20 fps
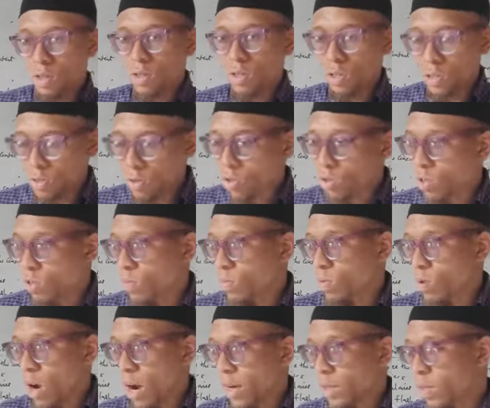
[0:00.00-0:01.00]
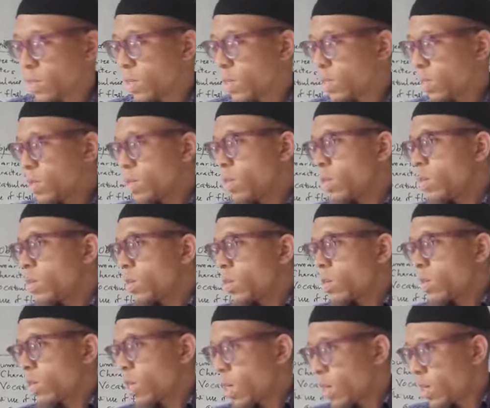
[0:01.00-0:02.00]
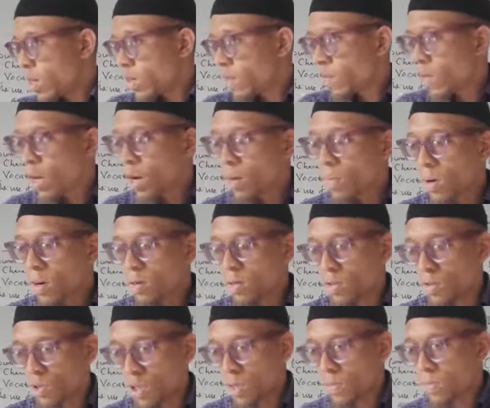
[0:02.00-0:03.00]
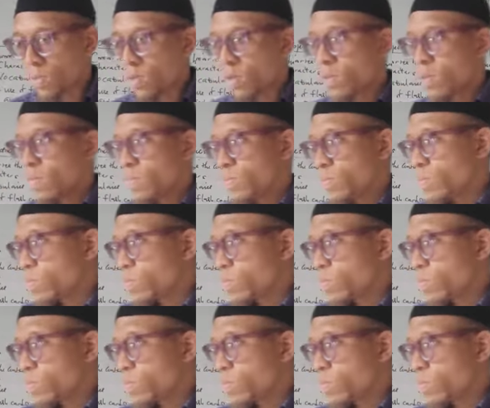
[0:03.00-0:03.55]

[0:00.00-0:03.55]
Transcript: YouTube, right? Okay, how about you, James?